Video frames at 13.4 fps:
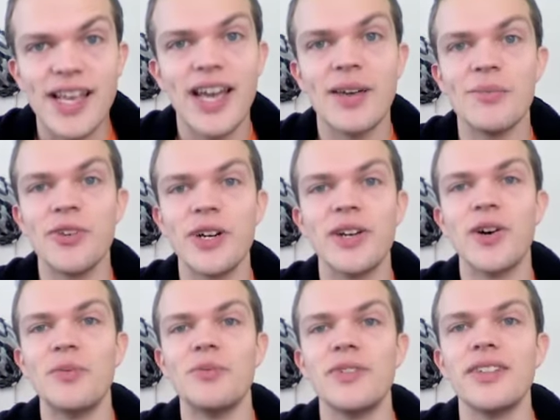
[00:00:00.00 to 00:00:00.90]
I am very
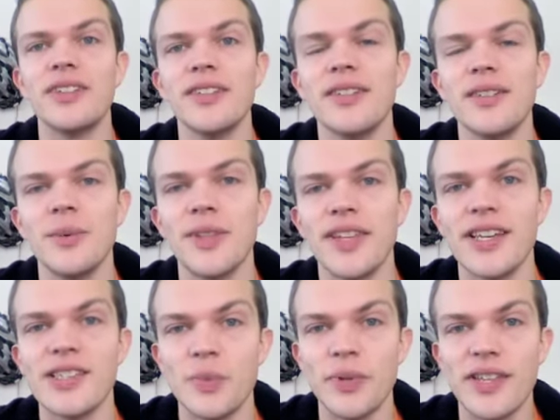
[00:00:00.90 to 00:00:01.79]
hopeful with
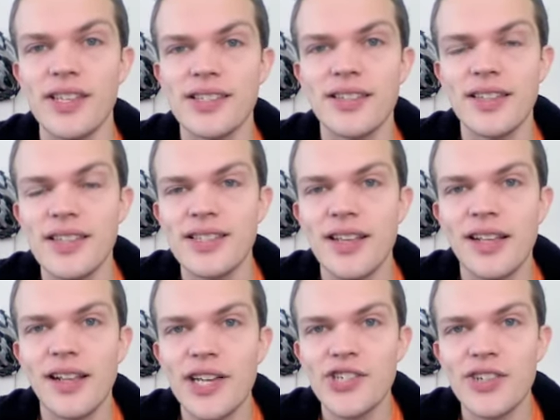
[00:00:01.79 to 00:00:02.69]
this. This
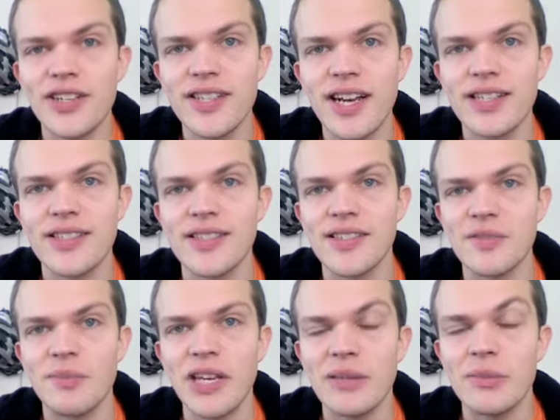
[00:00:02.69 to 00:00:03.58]
election in Texas
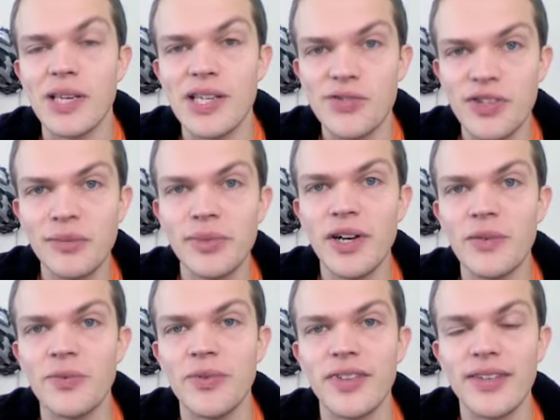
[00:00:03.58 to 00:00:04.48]
is making me extremely
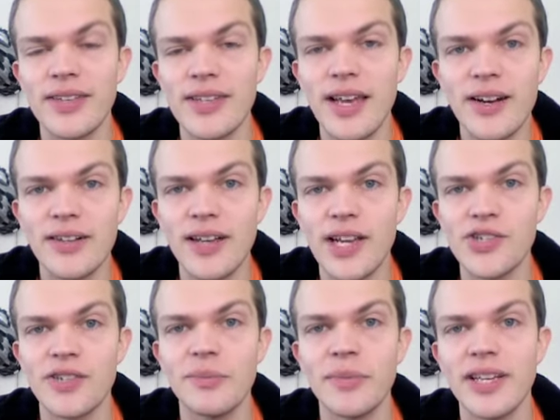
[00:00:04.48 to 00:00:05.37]
hopeful for the entire
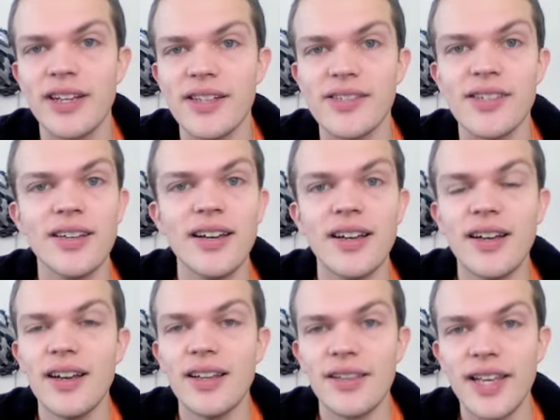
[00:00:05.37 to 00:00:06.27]
nation, because,
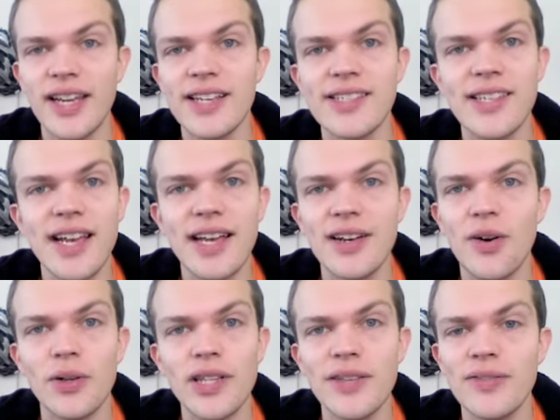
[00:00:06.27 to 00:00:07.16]
like I said,
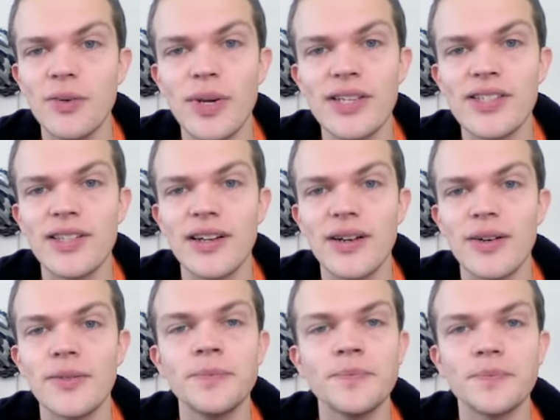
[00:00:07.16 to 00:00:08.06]
only a few weeks ago,